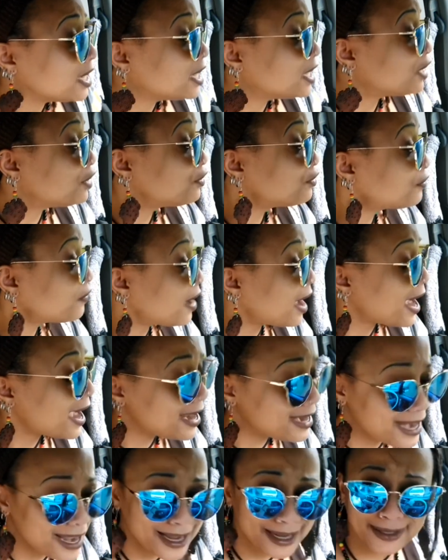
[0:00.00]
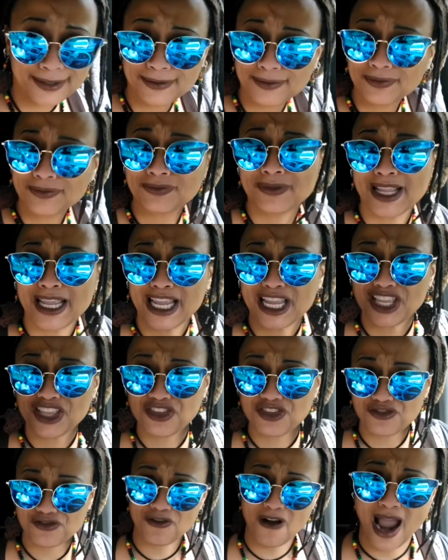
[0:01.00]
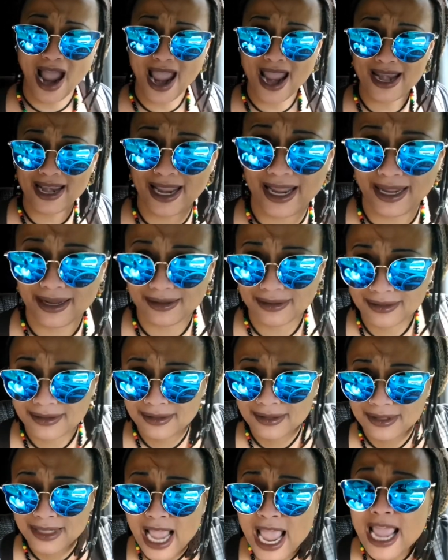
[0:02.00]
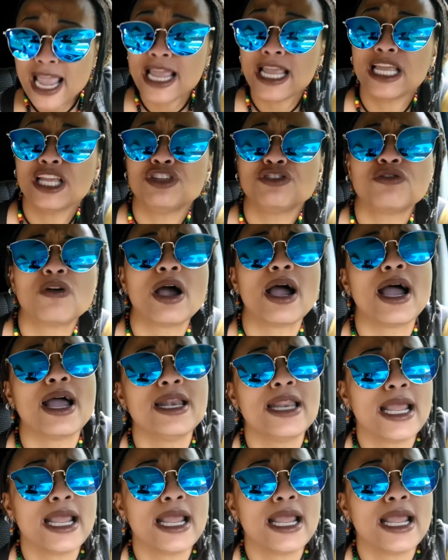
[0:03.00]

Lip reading: It's Friday. It's Friday. It's Friday.